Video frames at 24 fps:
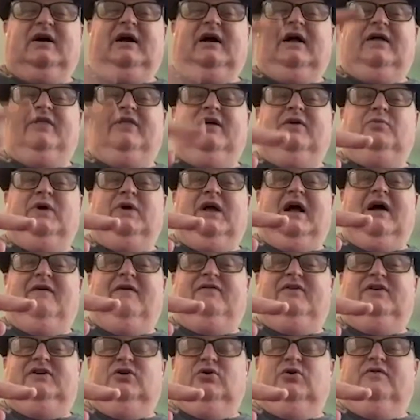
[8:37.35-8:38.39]
and then we
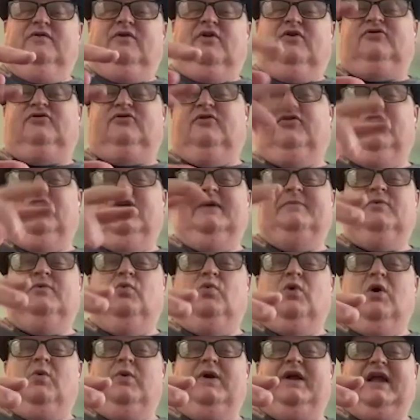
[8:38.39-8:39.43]
have a universal theme,
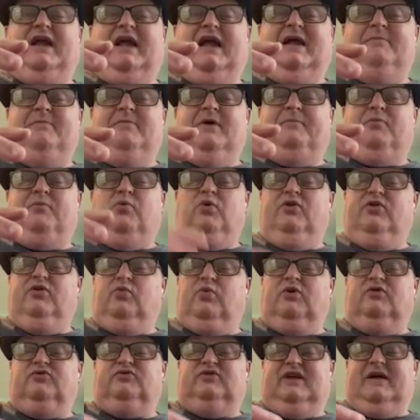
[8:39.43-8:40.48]
and what we came up with
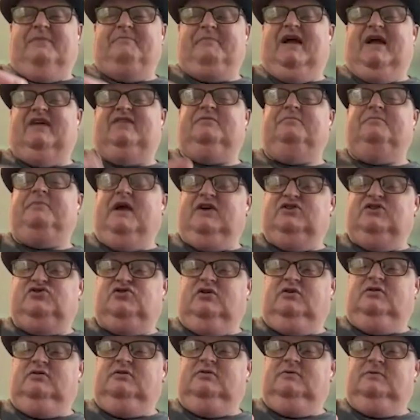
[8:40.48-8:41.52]
was
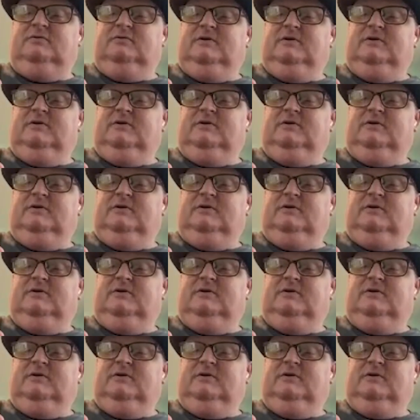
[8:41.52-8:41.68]
emancipation,